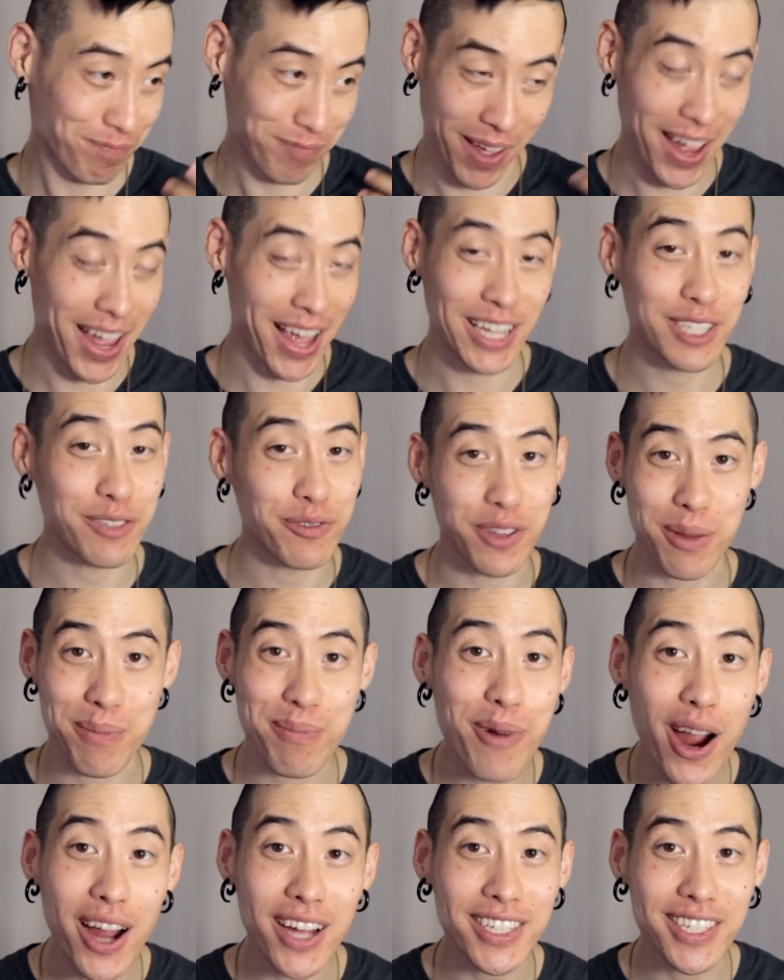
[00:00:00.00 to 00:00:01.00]
I asked for the
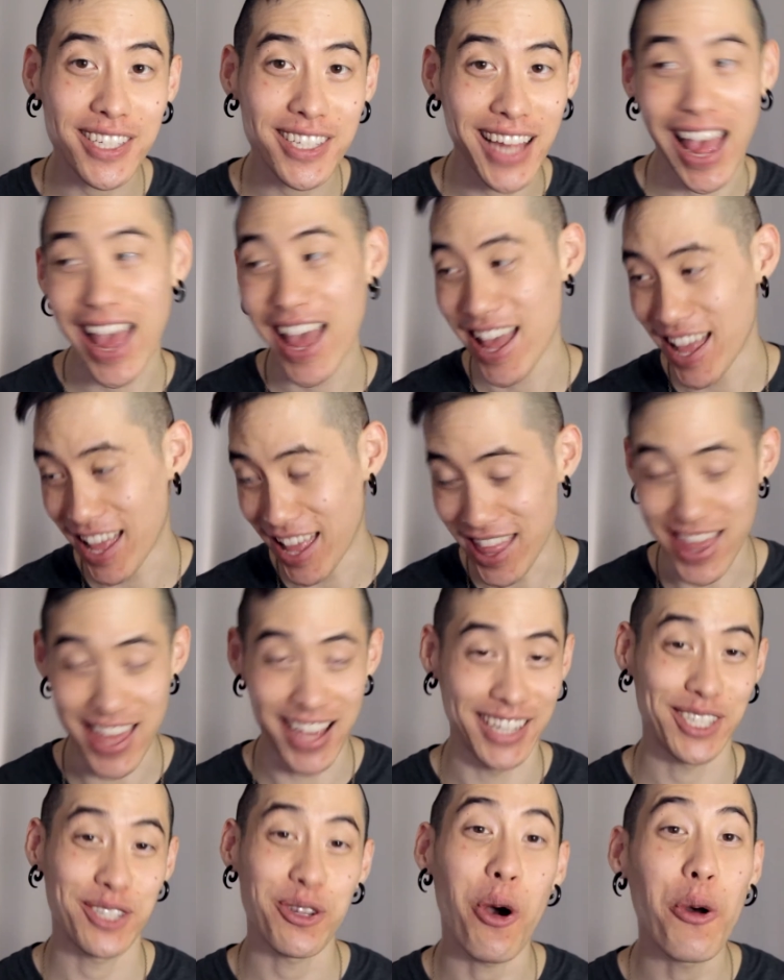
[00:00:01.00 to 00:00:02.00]
price, and
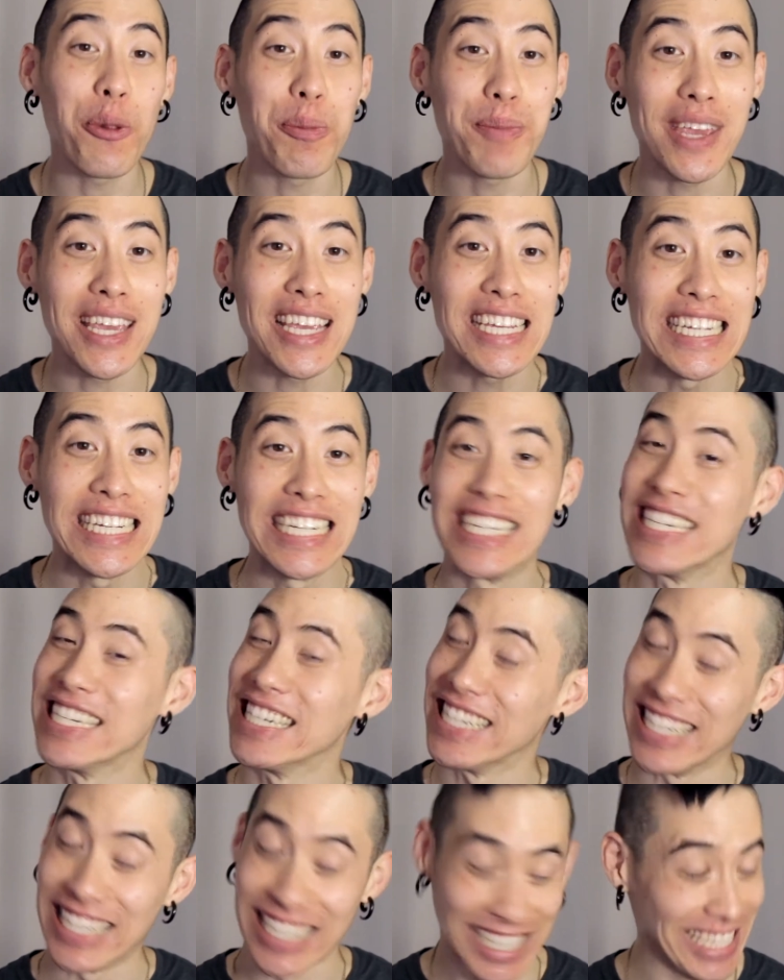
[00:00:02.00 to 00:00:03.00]
they told me
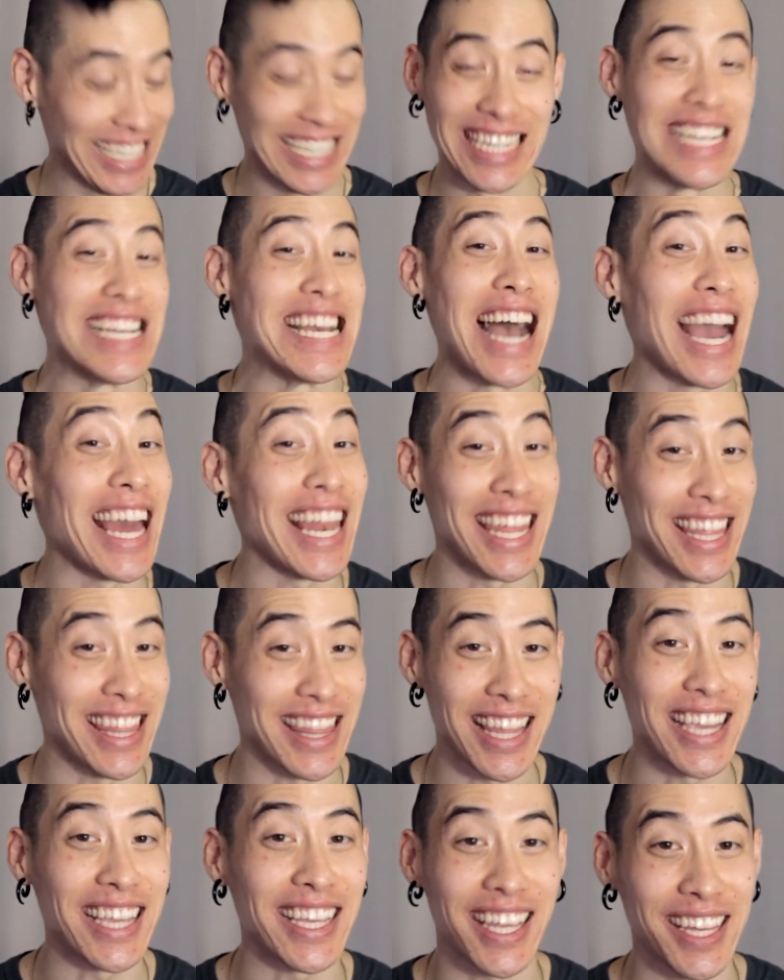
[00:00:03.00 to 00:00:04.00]
I
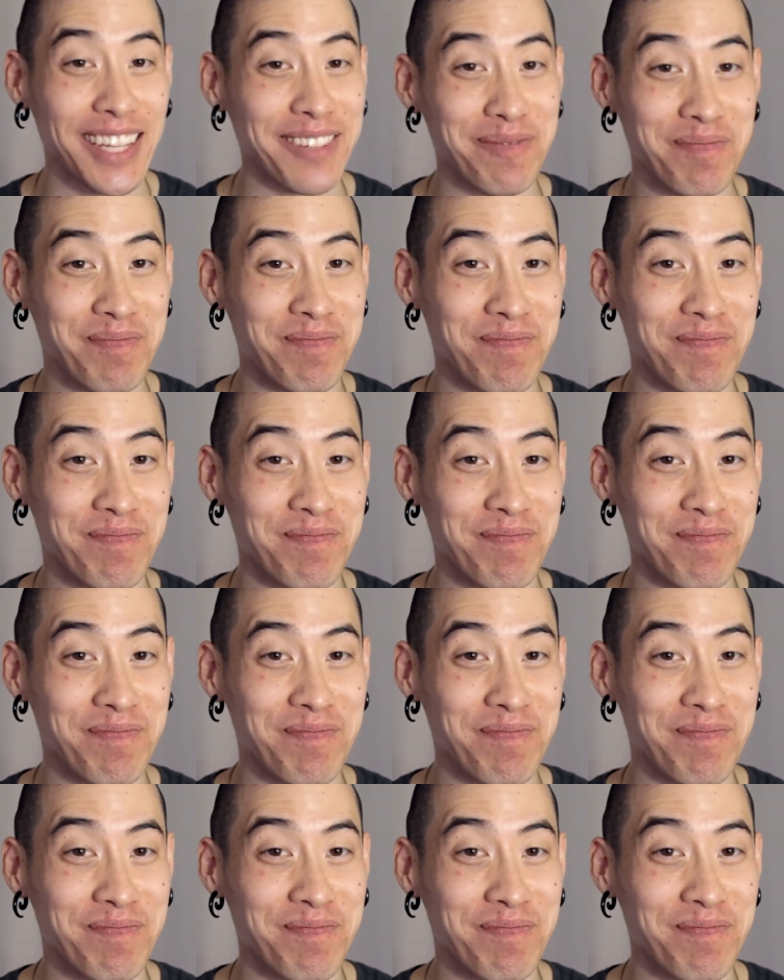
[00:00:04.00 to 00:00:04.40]
didn't like it.